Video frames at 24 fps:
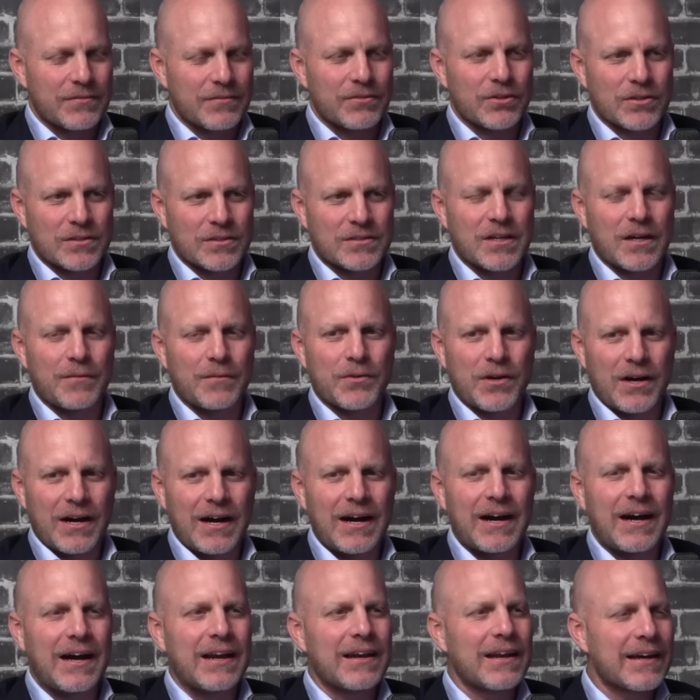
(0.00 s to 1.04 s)
have a good time.
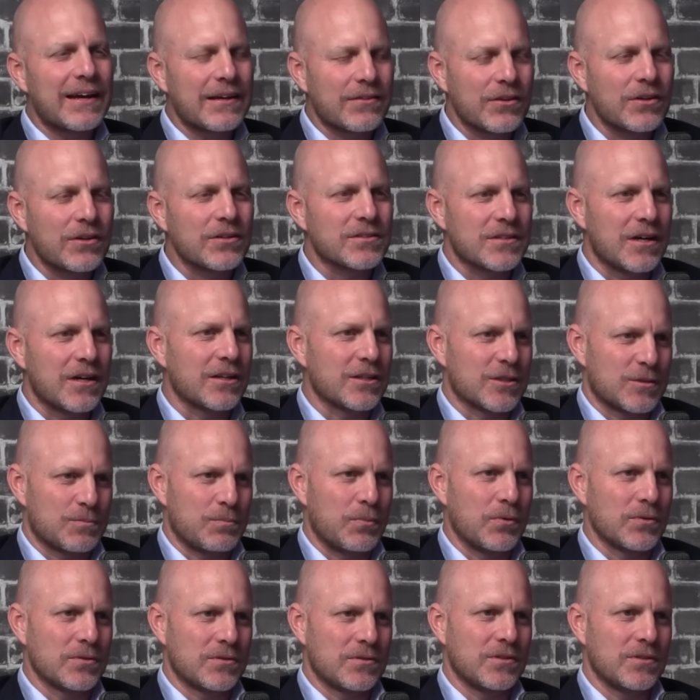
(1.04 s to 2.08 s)
Yeah, I like those kind of
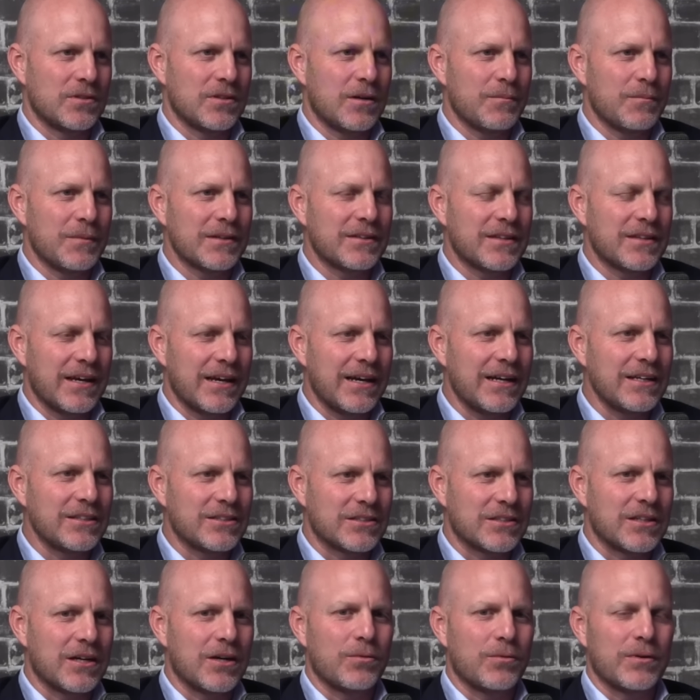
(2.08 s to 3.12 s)
sports. I'm at the
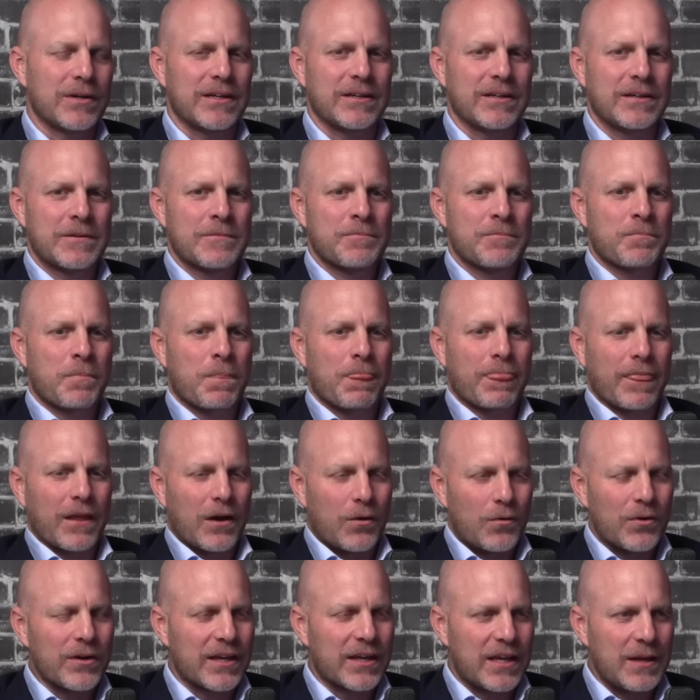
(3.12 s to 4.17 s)
age now where
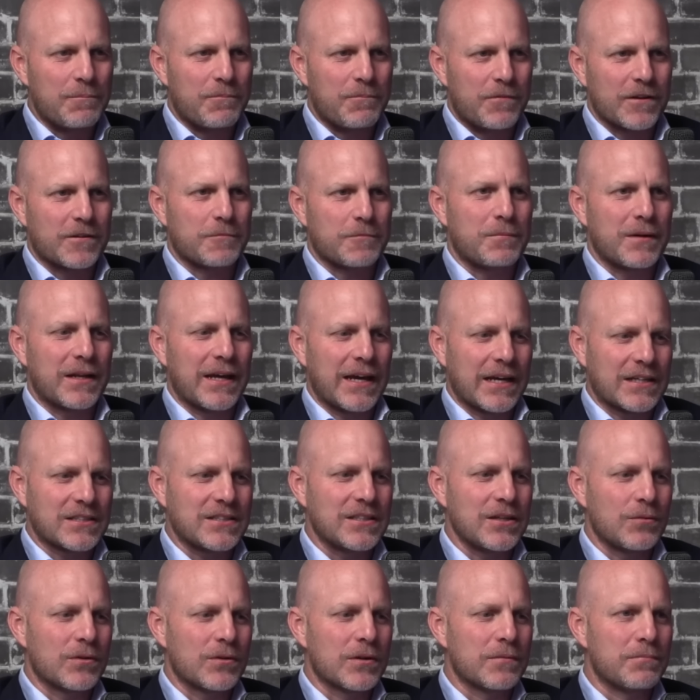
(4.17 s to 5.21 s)
I want to keep fit, but
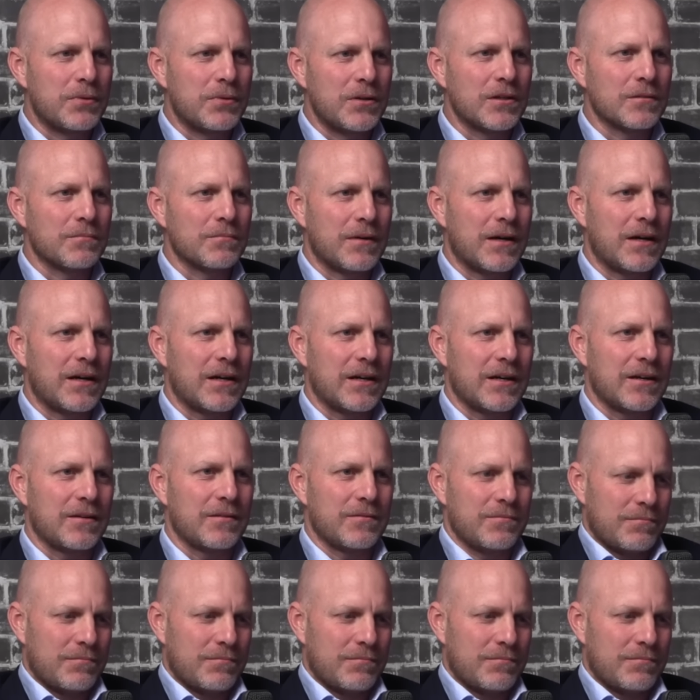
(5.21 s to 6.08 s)
actually I want to build my